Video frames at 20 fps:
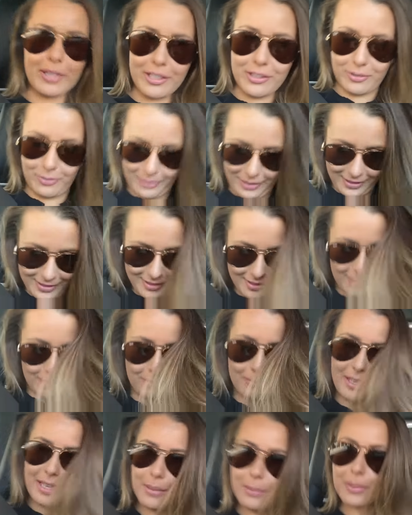rage runs in
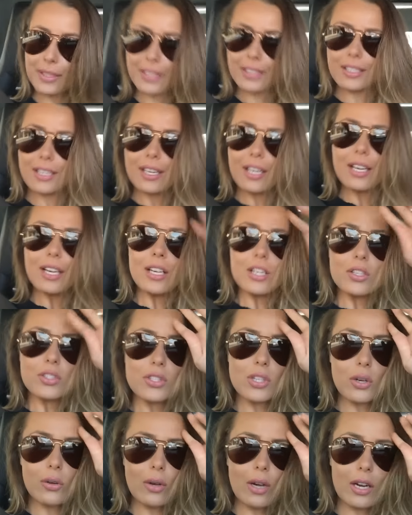the family.
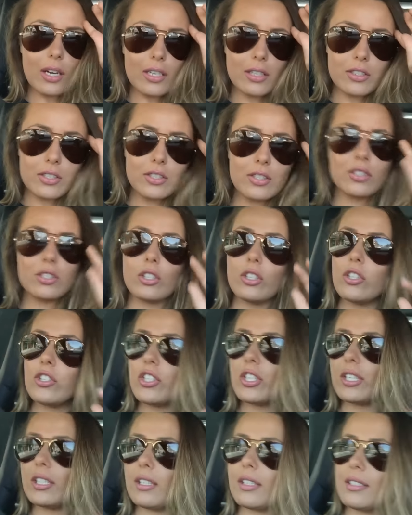So our
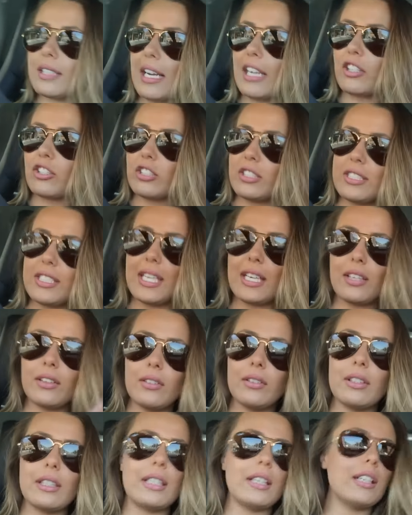surgeon is actually
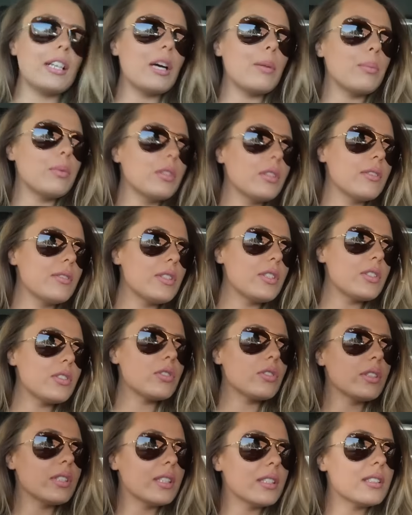down like a couple of these
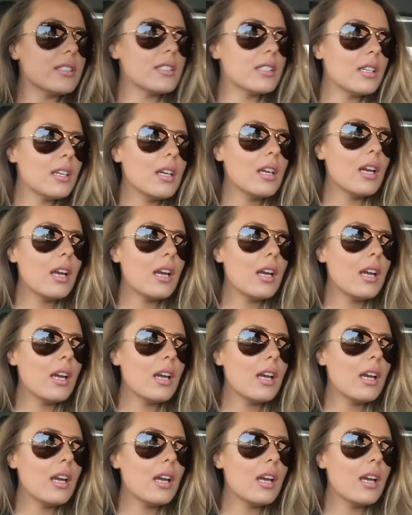streets.